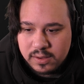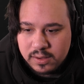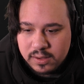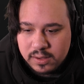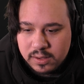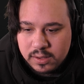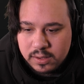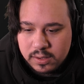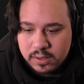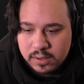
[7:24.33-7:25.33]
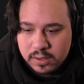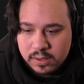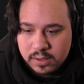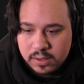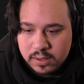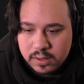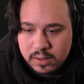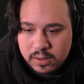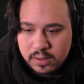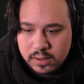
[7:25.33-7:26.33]

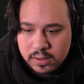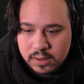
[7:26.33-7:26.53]
No one is speaking in this clip.